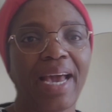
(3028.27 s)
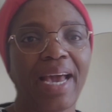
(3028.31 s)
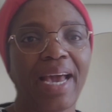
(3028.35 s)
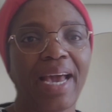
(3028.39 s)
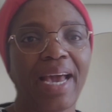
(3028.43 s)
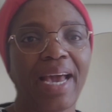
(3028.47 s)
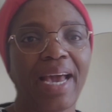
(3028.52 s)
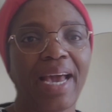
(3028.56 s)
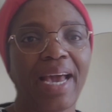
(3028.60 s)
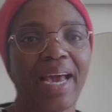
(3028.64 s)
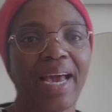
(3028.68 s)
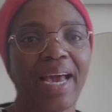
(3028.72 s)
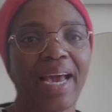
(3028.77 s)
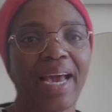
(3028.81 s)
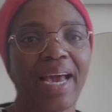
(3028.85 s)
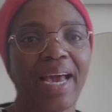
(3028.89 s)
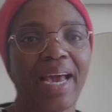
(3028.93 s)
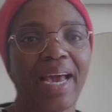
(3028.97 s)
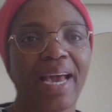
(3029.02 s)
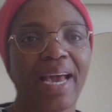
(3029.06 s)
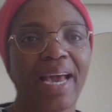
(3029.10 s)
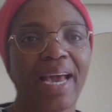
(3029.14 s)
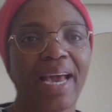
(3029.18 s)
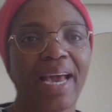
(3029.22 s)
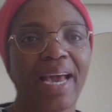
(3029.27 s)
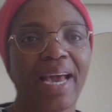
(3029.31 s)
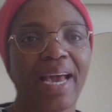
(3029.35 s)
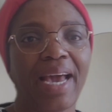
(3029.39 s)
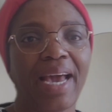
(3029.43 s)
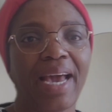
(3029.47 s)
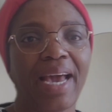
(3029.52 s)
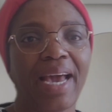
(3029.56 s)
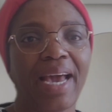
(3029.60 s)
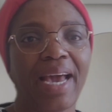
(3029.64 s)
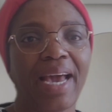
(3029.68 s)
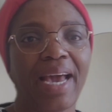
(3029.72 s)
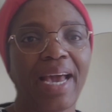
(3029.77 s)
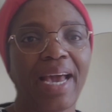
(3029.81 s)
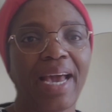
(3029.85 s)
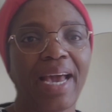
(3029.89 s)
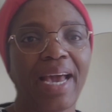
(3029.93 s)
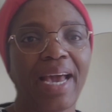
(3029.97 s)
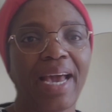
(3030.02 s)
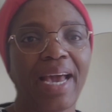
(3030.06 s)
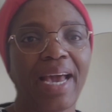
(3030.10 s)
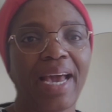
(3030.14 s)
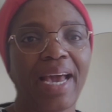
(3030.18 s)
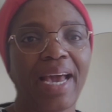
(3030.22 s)
Thank you, sister. We
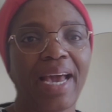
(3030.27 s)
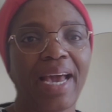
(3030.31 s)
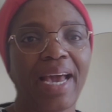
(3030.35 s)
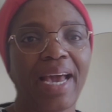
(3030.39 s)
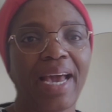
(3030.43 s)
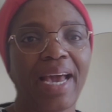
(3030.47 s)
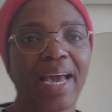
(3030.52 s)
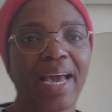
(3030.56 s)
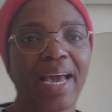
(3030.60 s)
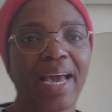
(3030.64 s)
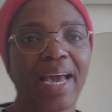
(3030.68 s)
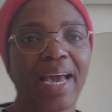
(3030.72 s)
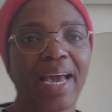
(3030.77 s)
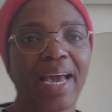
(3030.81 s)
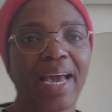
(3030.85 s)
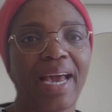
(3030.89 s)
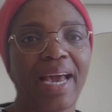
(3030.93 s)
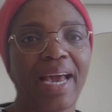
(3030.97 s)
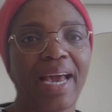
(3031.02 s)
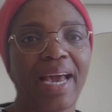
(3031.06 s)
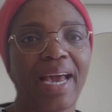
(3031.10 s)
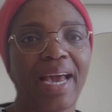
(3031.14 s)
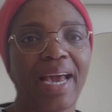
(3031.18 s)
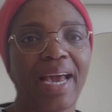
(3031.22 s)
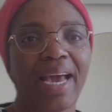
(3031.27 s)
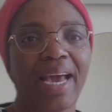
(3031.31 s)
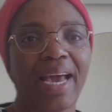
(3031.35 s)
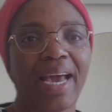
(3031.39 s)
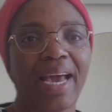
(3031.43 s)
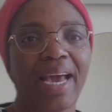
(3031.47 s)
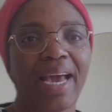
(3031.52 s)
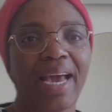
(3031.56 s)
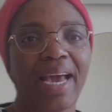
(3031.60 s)
appreciate you.